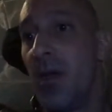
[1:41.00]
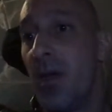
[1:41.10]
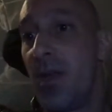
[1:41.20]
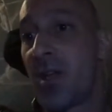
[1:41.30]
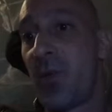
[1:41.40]

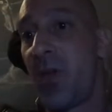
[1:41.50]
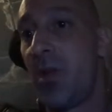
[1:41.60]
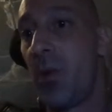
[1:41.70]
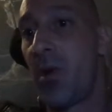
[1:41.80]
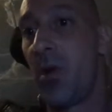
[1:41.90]
And that's why he
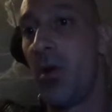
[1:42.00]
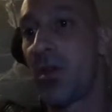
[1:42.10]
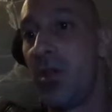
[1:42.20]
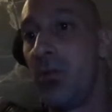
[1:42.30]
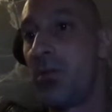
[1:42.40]
don't want to
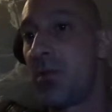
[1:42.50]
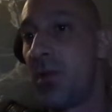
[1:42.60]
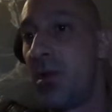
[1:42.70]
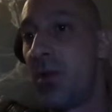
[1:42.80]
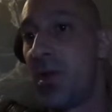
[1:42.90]
argue,
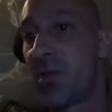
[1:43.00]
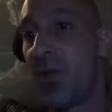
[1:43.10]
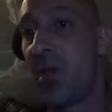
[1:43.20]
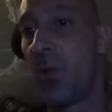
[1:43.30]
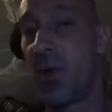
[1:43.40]
you know, that's
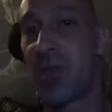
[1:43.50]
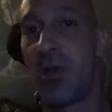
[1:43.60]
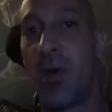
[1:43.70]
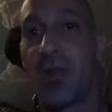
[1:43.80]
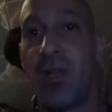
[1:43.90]
why he don't want to
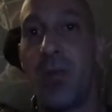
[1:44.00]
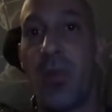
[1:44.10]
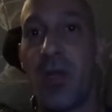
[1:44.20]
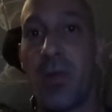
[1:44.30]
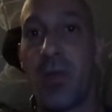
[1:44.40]
talk to
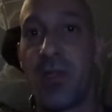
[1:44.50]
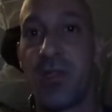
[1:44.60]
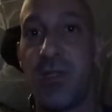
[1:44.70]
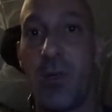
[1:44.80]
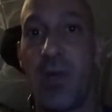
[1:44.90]
anybody,
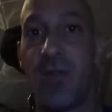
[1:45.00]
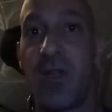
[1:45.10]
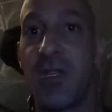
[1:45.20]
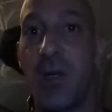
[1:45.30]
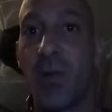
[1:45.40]
because he don't want to
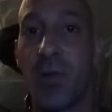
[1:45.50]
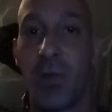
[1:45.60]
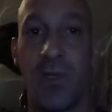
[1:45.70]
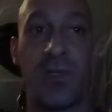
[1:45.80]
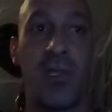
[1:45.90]
have to deal with the
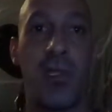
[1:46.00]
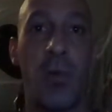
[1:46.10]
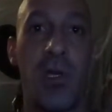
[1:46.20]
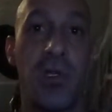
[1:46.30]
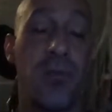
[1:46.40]
real
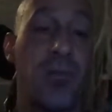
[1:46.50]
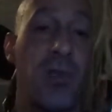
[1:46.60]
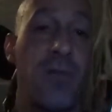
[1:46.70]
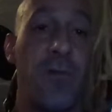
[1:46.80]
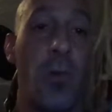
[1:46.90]
situation.
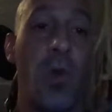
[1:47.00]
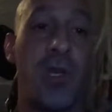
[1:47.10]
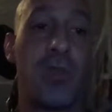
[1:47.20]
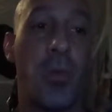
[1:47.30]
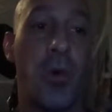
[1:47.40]
And for what
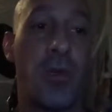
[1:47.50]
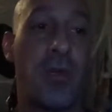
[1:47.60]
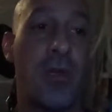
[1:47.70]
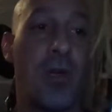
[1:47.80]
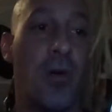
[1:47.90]
it's
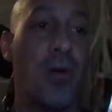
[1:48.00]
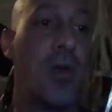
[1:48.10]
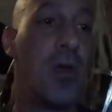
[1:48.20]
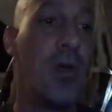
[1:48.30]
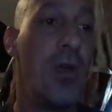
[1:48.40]
worth, you know,
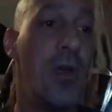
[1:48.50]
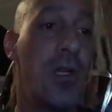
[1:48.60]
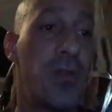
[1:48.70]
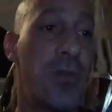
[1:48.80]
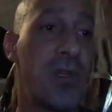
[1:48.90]

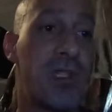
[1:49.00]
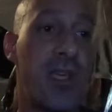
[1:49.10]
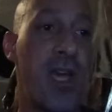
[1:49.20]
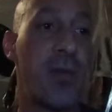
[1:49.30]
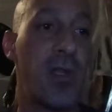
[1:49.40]
it's really
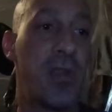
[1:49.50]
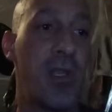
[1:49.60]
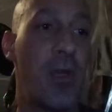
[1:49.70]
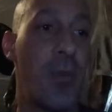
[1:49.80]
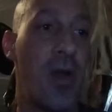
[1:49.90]
sad when you
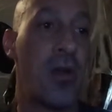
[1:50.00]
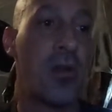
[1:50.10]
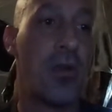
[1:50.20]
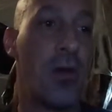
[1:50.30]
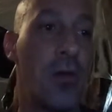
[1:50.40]
think about it,
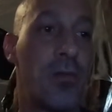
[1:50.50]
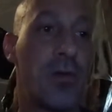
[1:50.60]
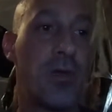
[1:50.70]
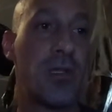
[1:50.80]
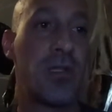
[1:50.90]
you know,
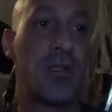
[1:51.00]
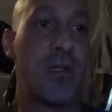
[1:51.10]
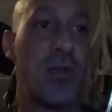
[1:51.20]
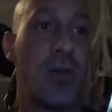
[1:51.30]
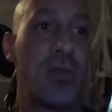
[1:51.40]
because
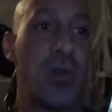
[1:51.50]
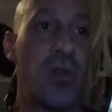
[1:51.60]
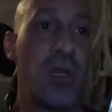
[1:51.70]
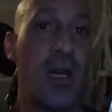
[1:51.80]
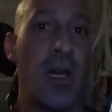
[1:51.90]
I'm sure
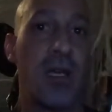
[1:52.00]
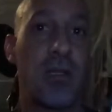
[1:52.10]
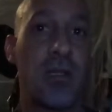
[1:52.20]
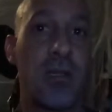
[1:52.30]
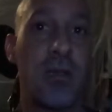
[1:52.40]
the
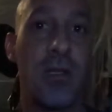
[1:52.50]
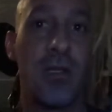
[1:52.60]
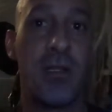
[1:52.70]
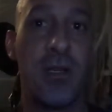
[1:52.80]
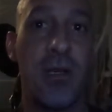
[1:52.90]
guy
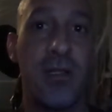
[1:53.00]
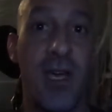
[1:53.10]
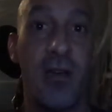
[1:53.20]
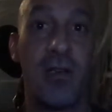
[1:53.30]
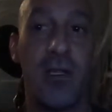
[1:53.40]
is
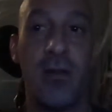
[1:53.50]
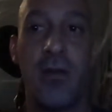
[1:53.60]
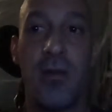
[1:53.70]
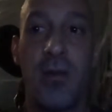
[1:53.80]
talented.